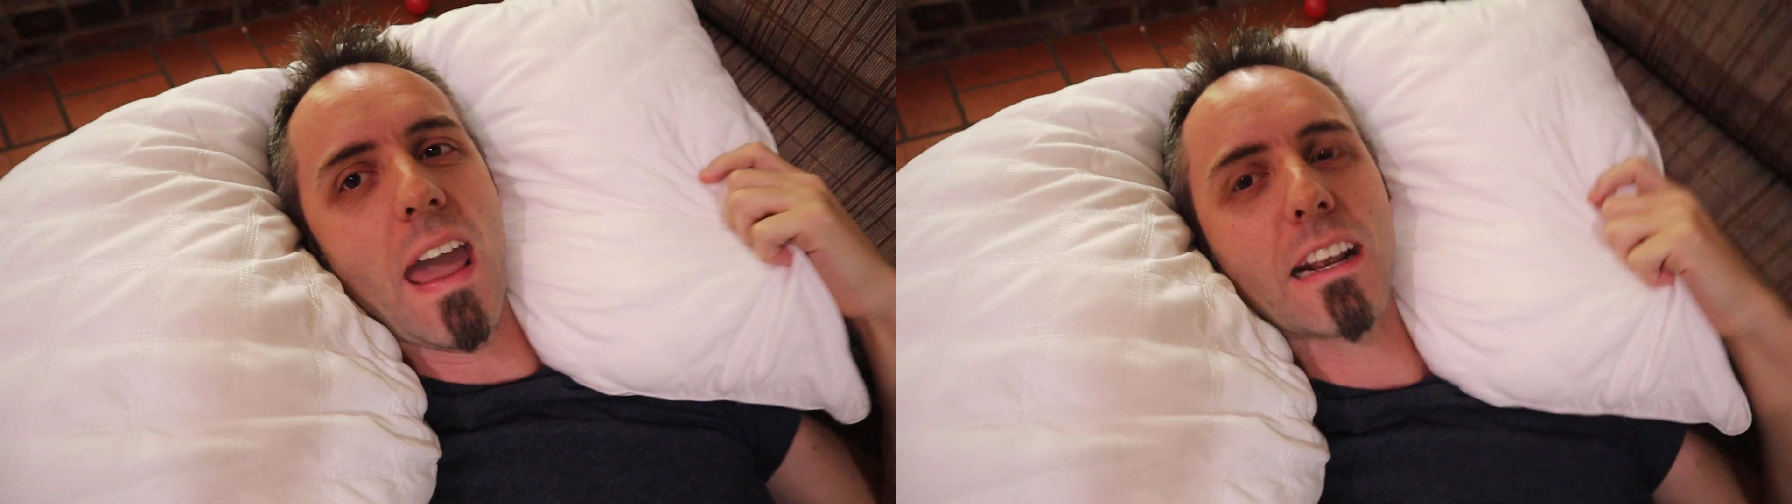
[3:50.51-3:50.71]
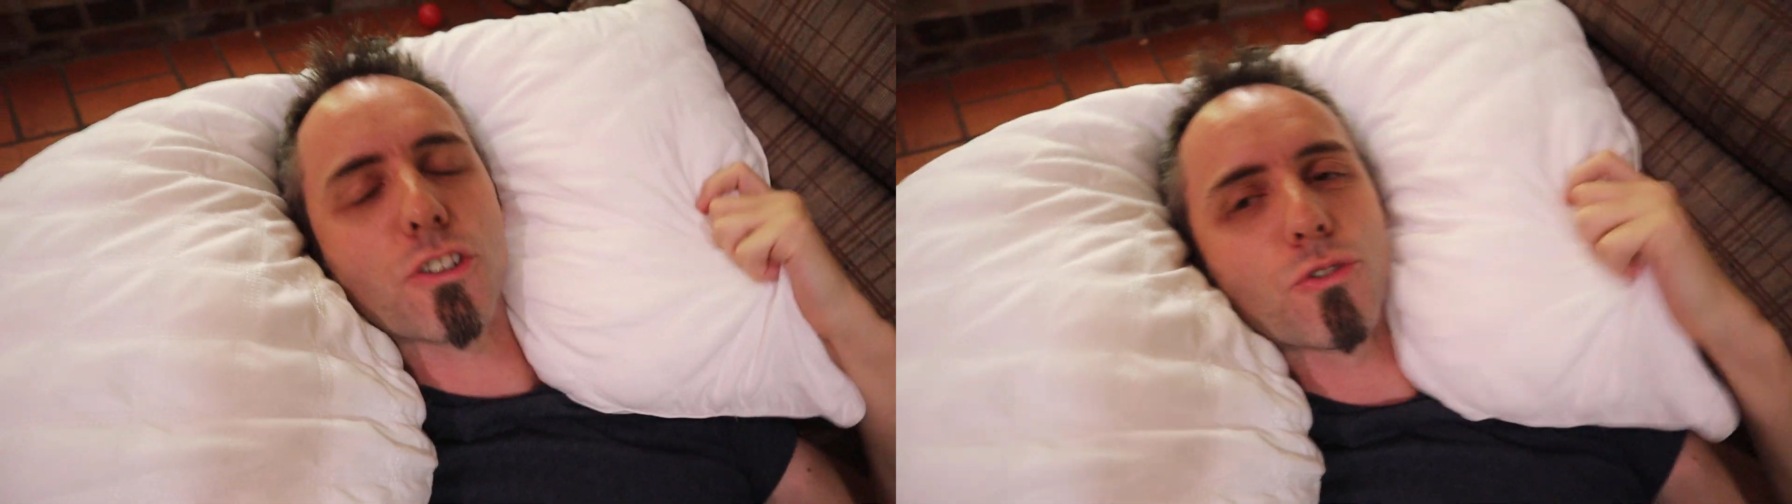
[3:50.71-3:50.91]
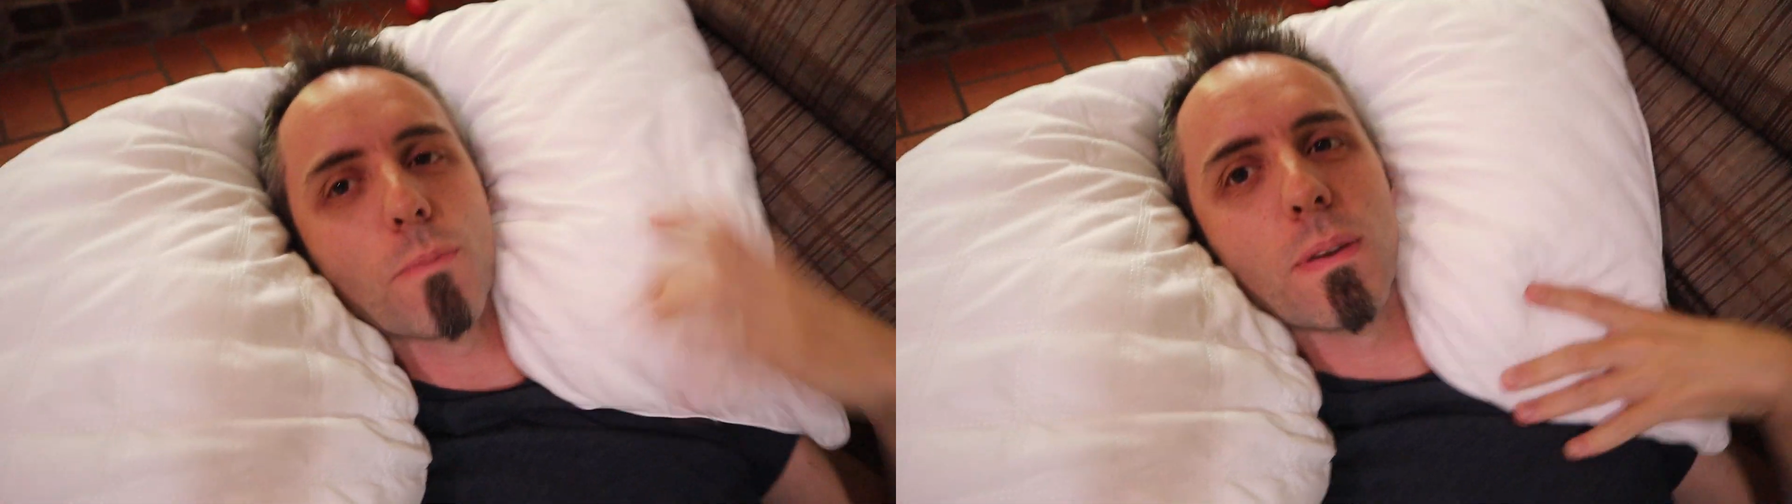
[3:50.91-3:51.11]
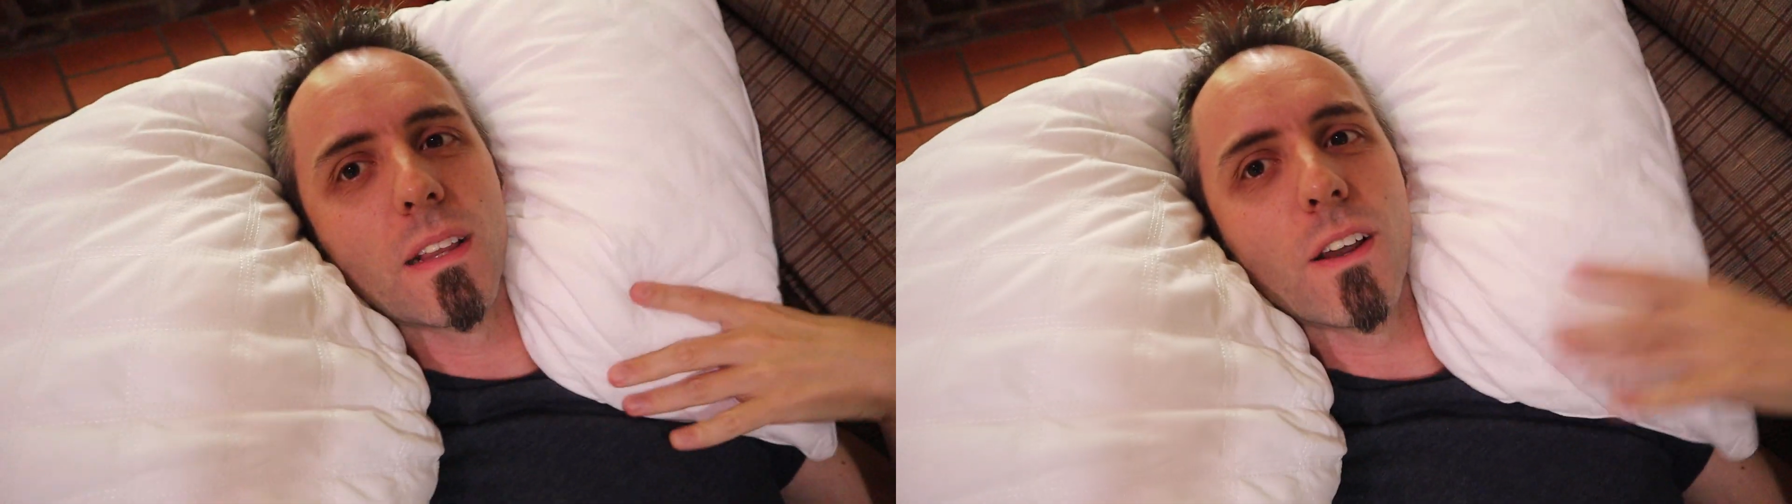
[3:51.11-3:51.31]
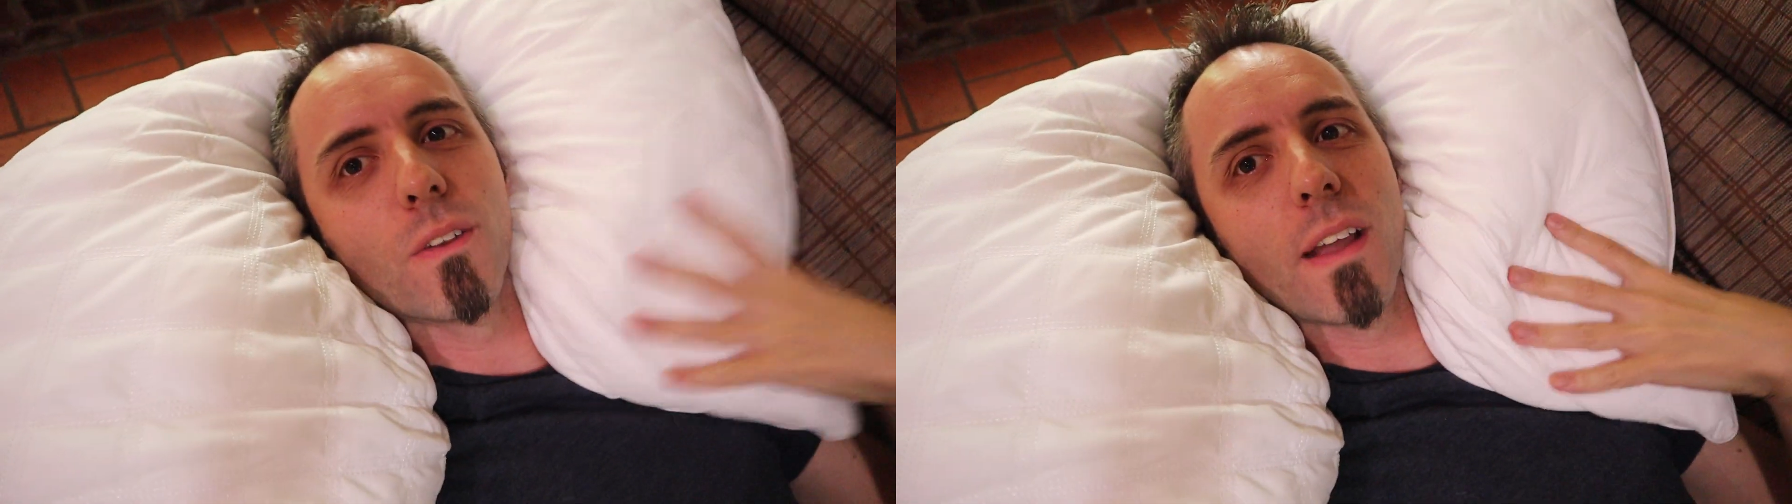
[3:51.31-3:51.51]
extra
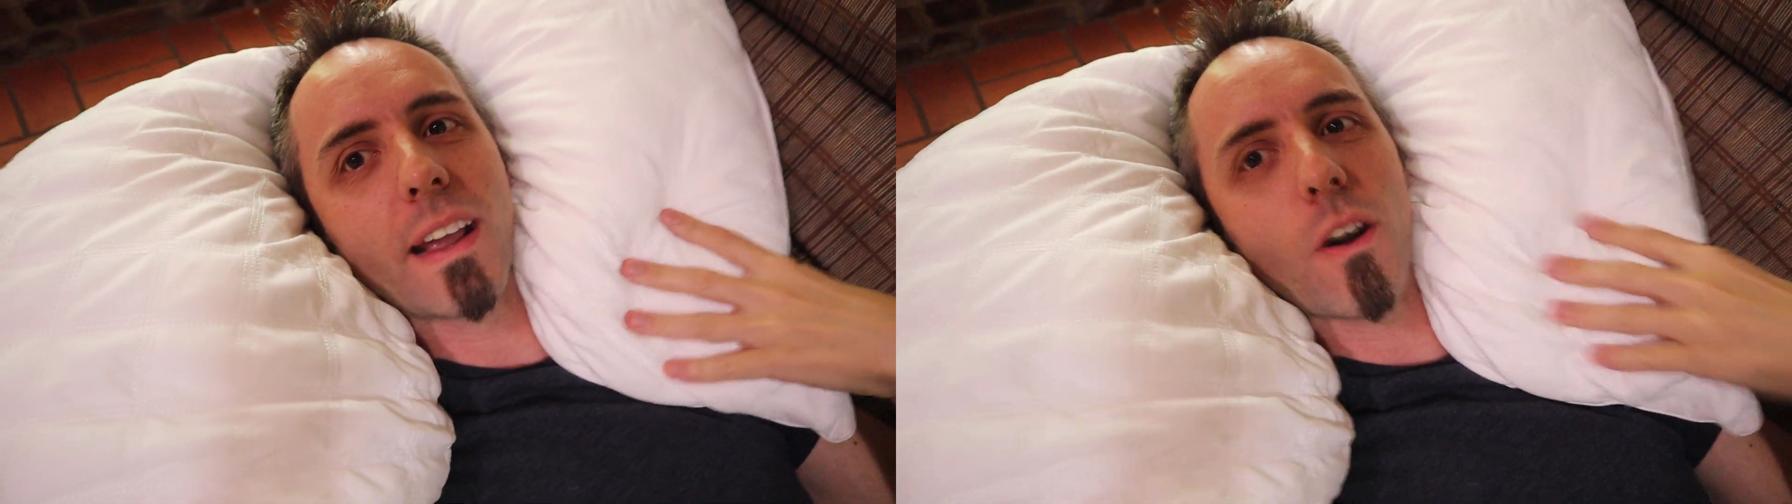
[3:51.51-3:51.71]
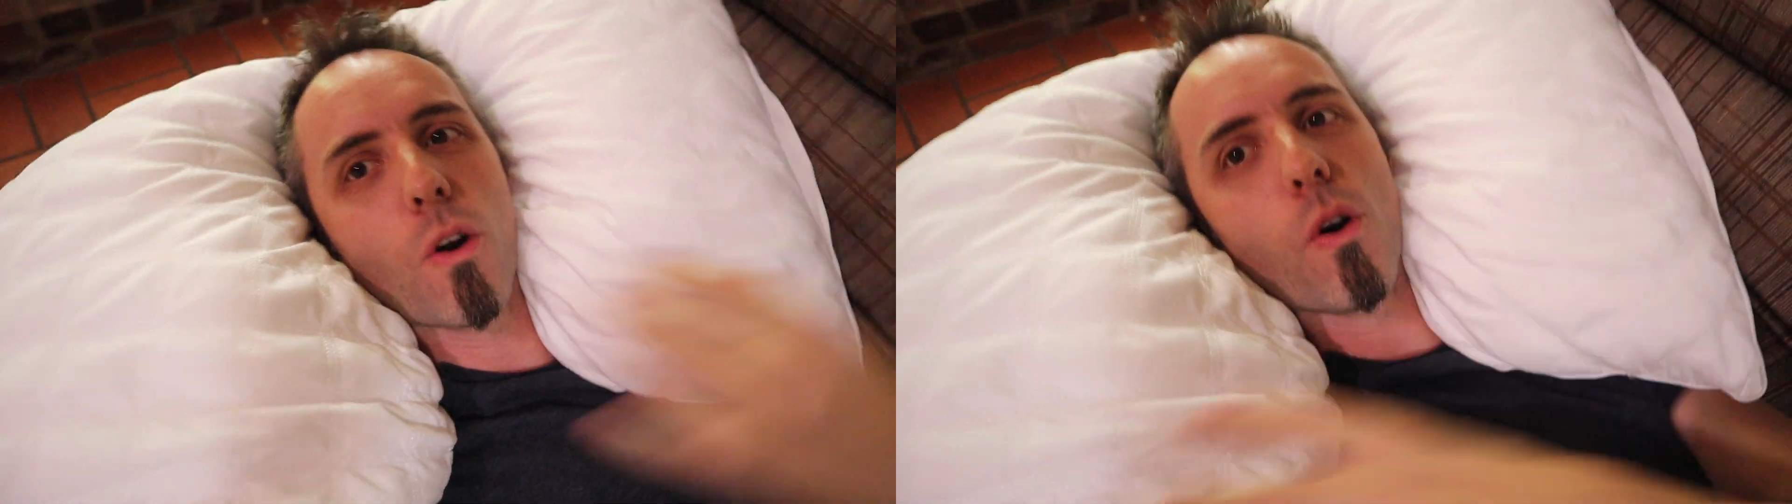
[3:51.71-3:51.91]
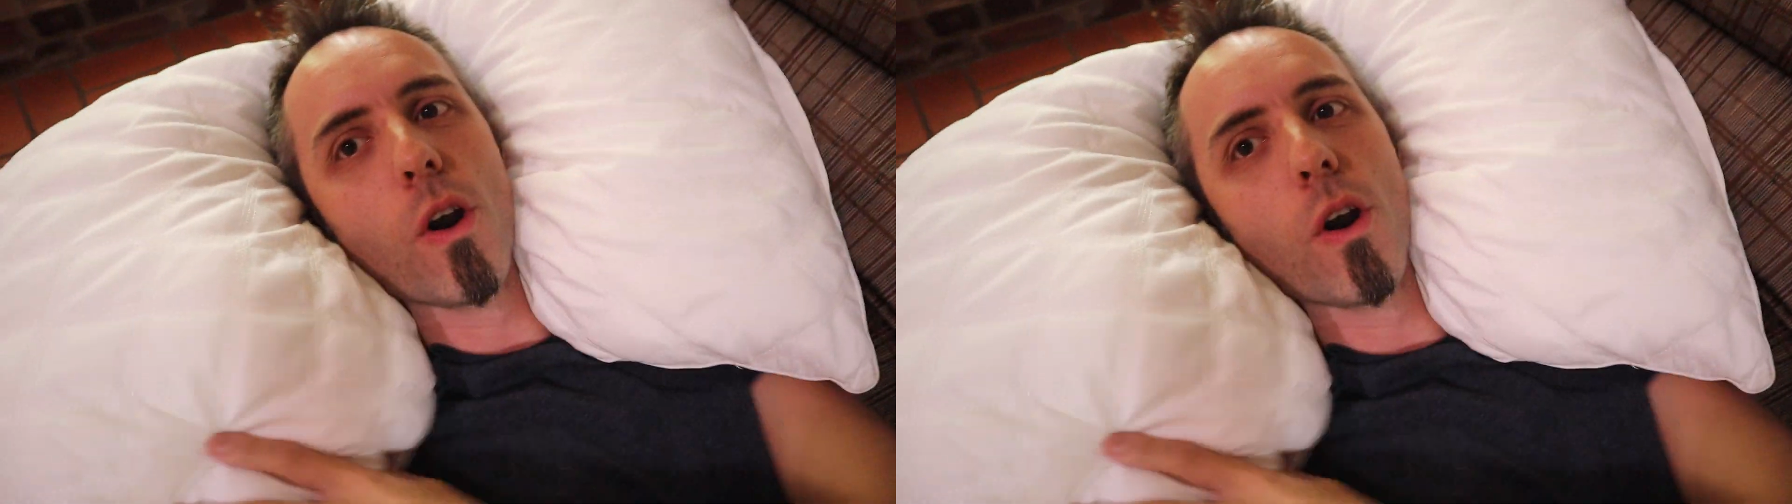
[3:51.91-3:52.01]
pillow like